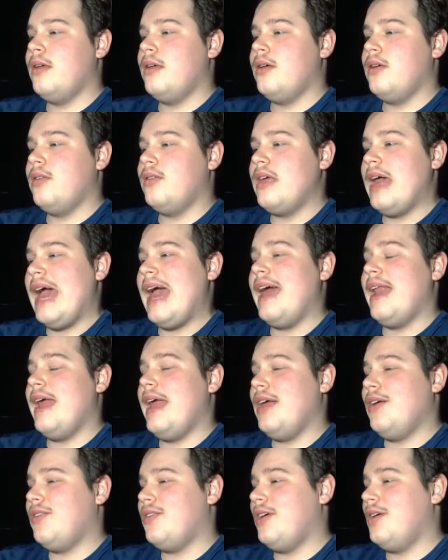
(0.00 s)
that
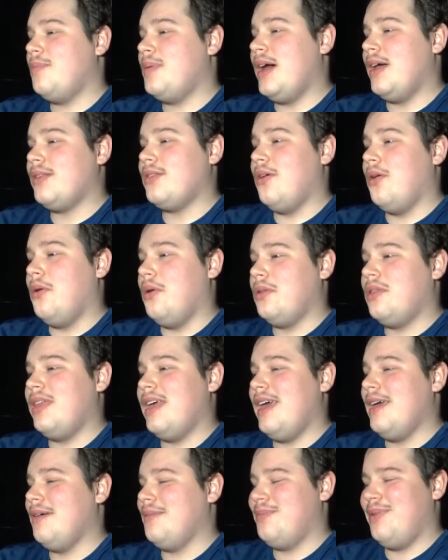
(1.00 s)
angry about the whole
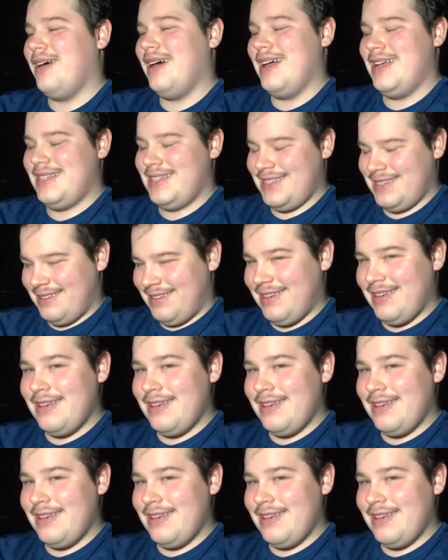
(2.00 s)
thing, but